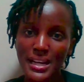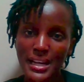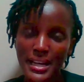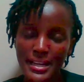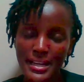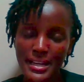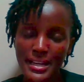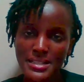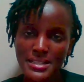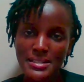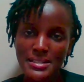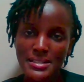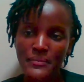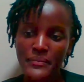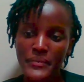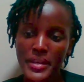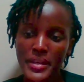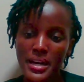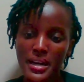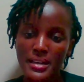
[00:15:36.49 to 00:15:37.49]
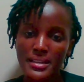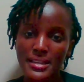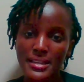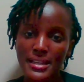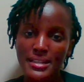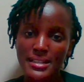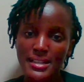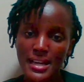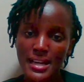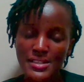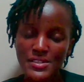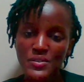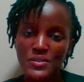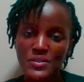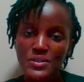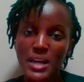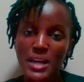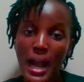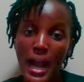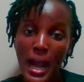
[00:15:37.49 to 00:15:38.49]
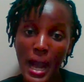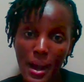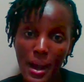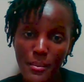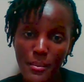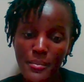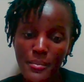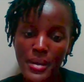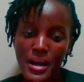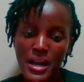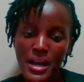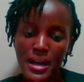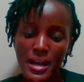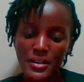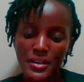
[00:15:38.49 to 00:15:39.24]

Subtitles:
light that does not harm,